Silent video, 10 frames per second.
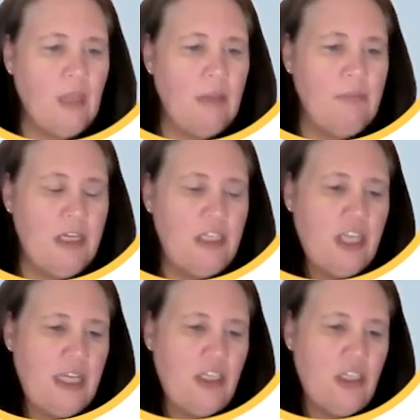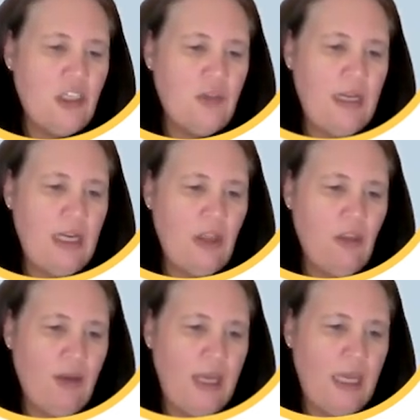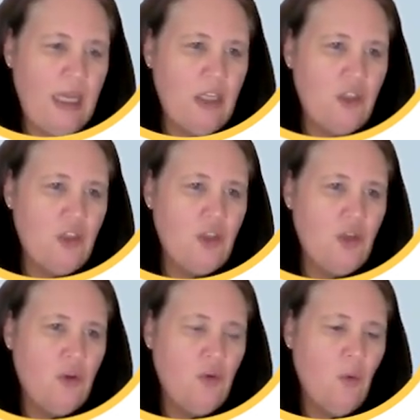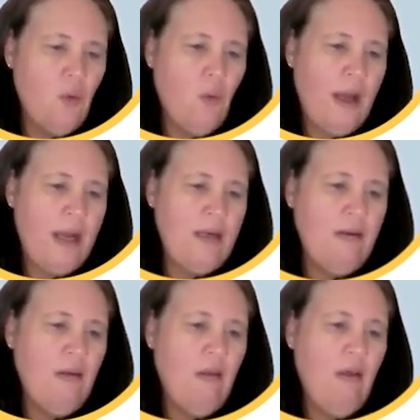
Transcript: I'm going to change the screen in 3, 2, 1.